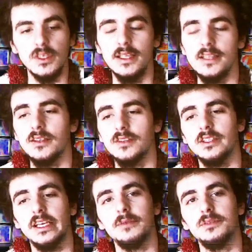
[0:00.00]
It is such
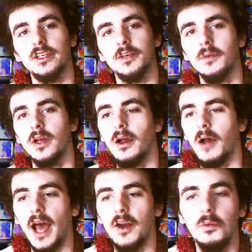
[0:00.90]
a damn shame.
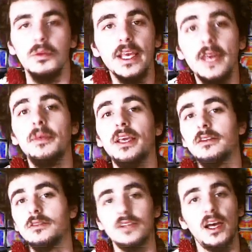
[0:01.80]
I don't blame
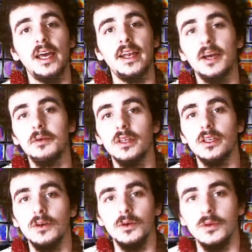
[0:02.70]
either side. I really
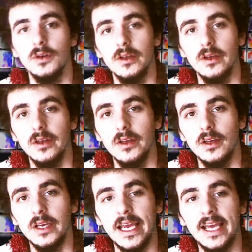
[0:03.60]
don't.
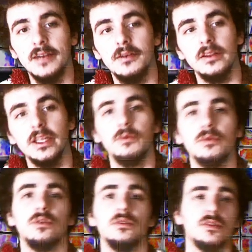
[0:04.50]
And
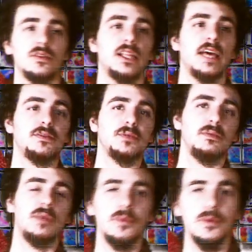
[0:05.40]
liberals,
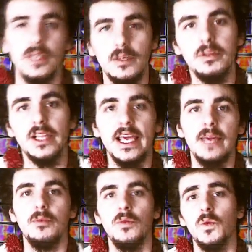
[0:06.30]
left-wing people that
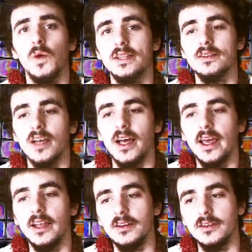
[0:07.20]
blame one
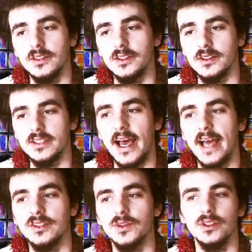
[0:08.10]
side just to
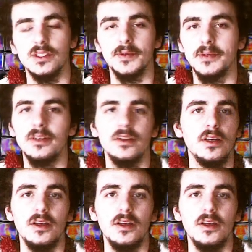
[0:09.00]
tag George Zimmerman,